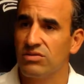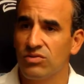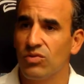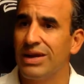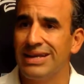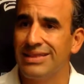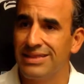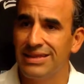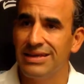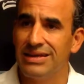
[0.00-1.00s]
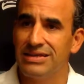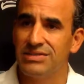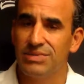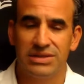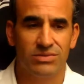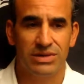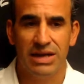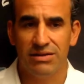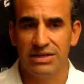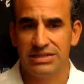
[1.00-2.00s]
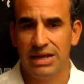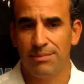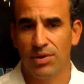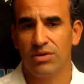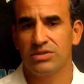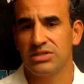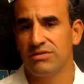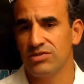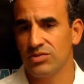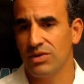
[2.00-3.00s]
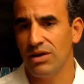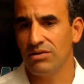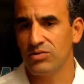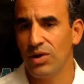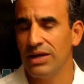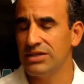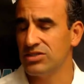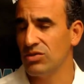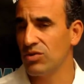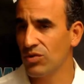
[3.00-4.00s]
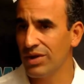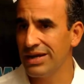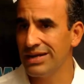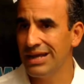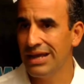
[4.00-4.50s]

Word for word: great things, but the reality is that person of Terrell, why he's so great,